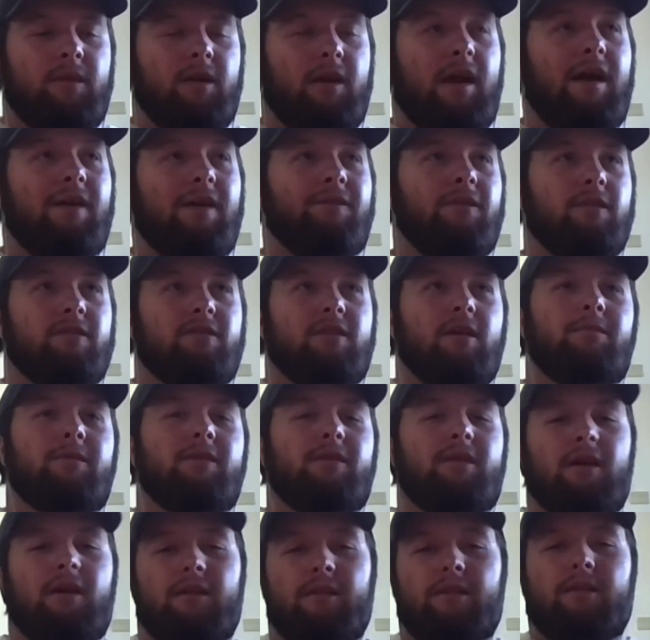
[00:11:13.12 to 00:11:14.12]
they're heifers up
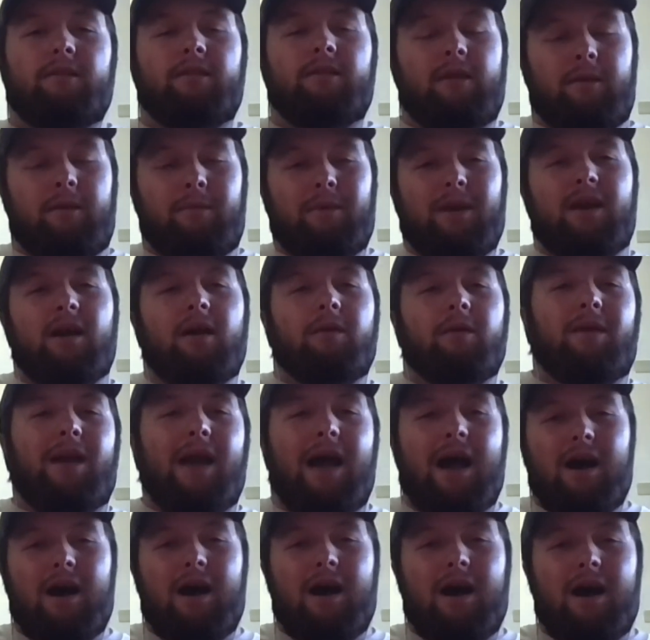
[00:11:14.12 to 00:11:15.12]
until they become
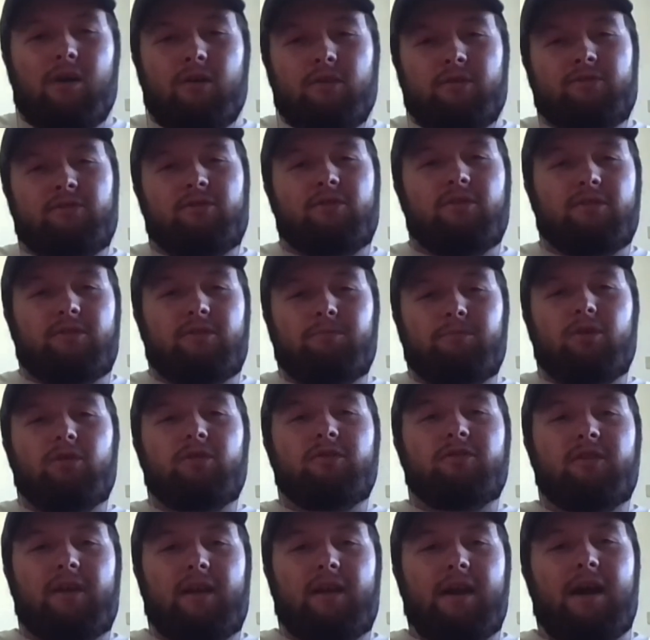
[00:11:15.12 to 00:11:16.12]
cows. So it's
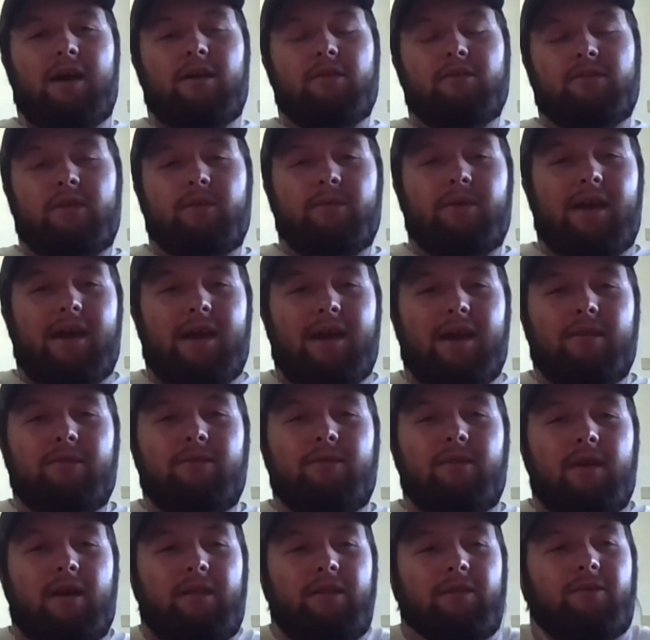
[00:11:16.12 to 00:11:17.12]
bulls and cows that we have
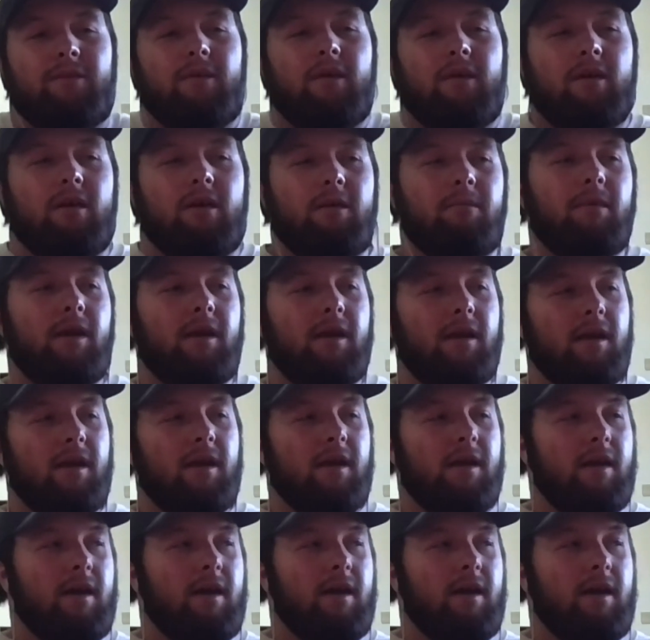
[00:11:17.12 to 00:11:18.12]
uh-huh. on the uh-huh. farm.
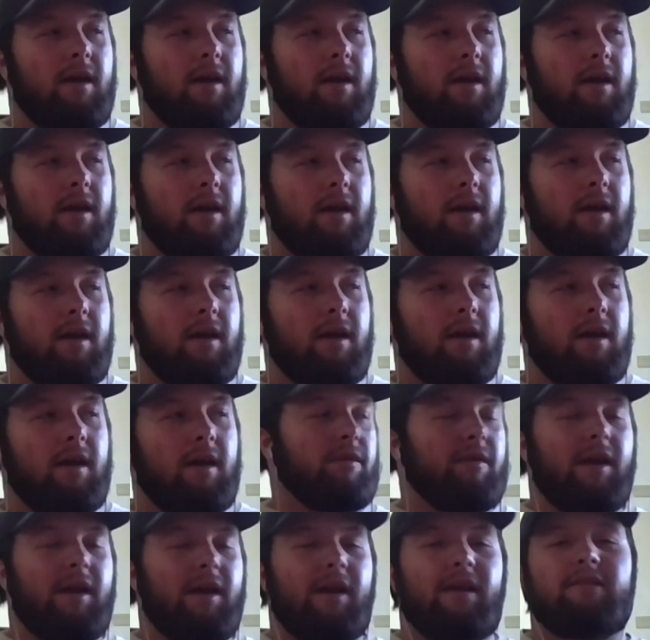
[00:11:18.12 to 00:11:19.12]
Um, we
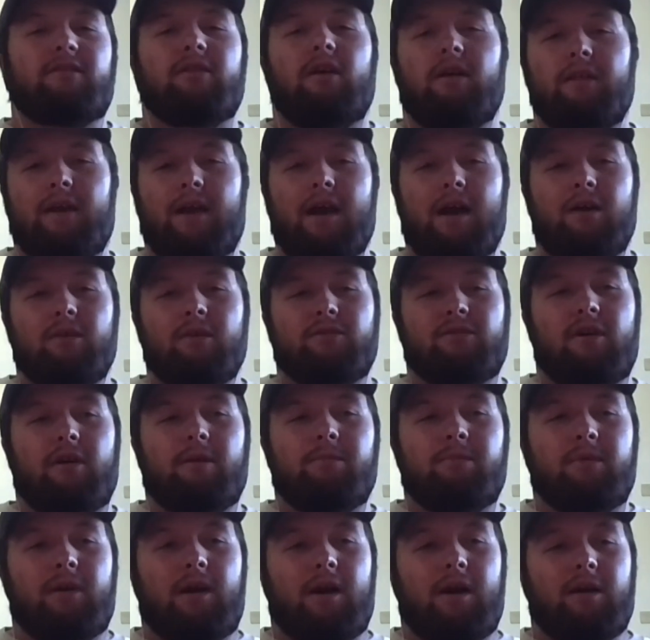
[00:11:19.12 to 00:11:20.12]
raise all the cows
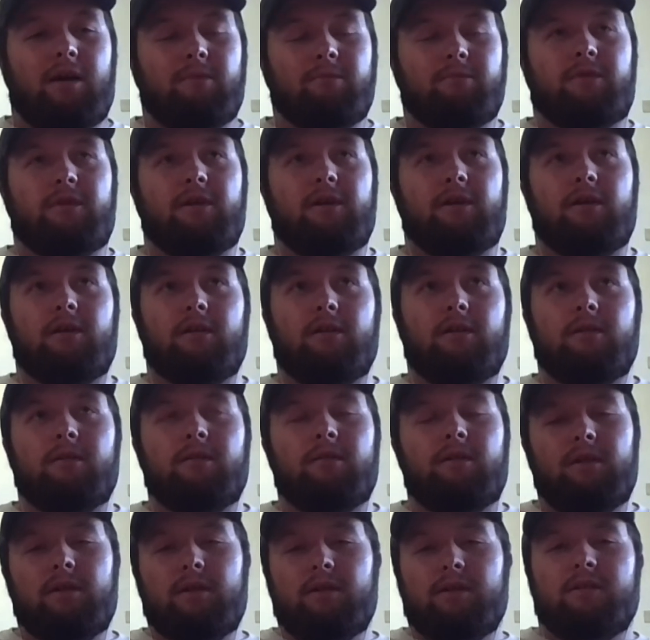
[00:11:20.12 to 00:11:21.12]
up um, till
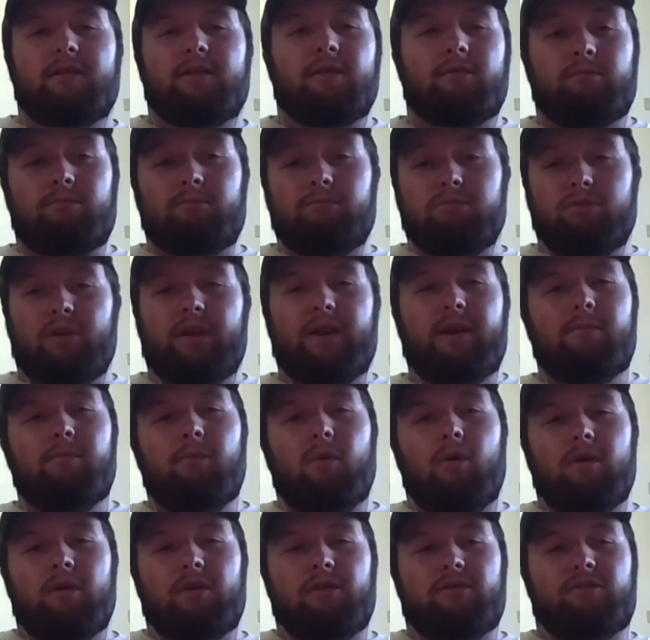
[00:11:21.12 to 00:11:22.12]
to breed
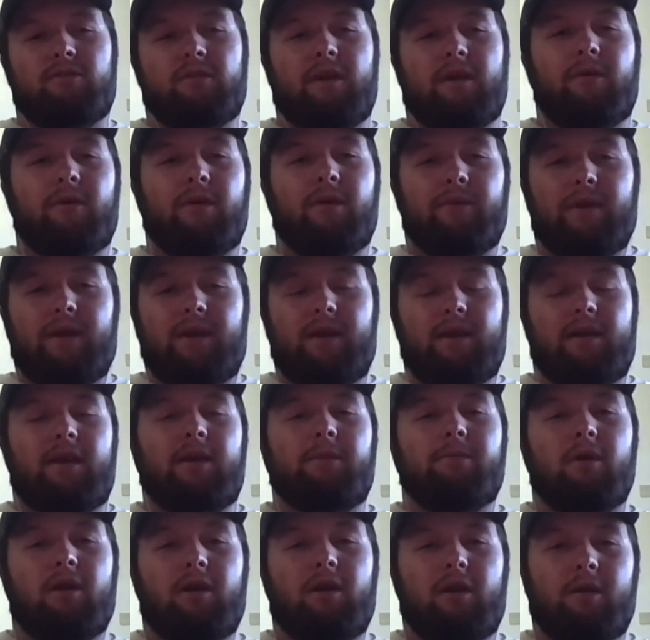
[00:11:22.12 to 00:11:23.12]
more, so that way we can
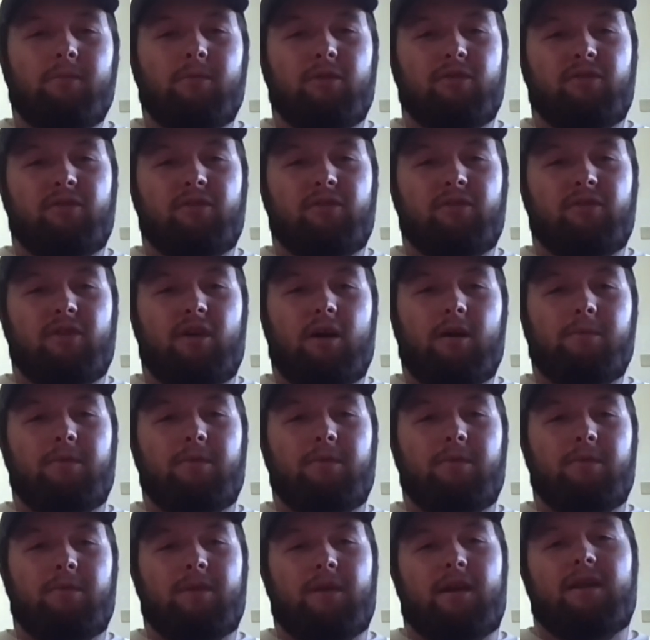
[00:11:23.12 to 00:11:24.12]
keep our numbers up.
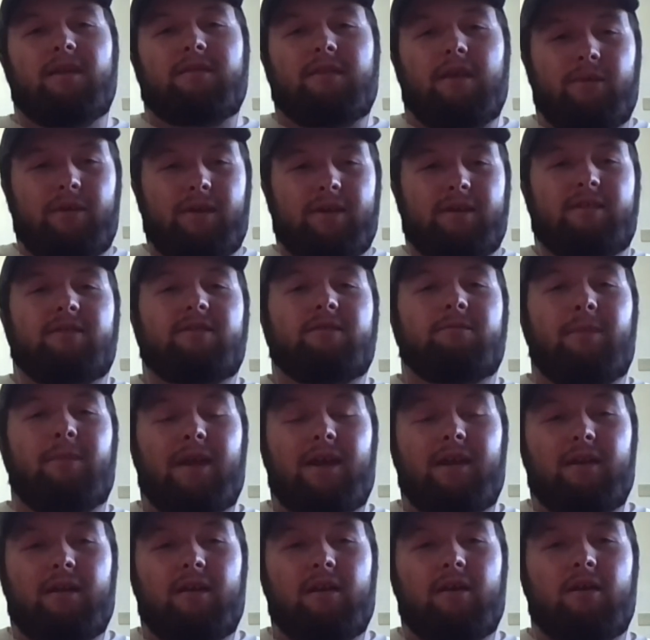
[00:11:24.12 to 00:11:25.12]
That is how we
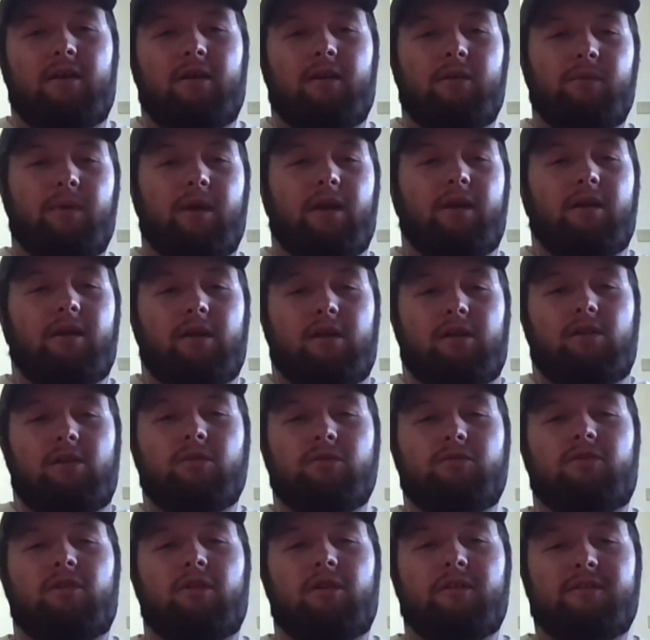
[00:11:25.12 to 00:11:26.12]
expanded our herd. We are a
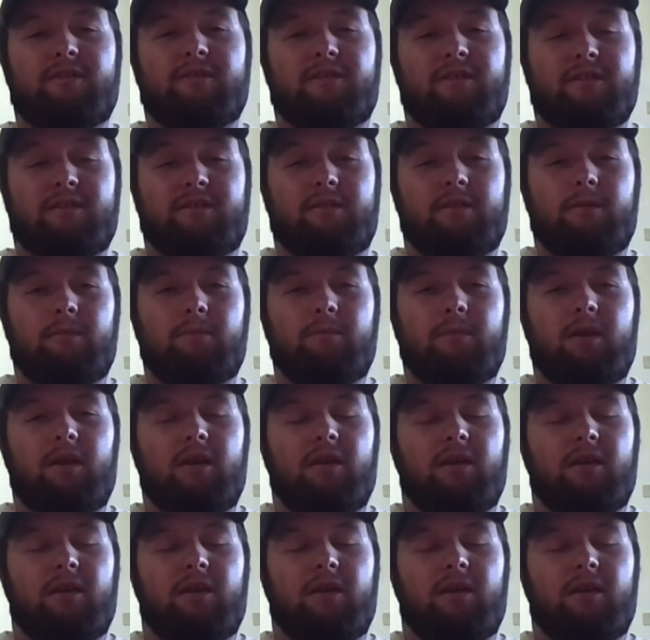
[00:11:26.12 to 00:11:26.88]
closed herd system,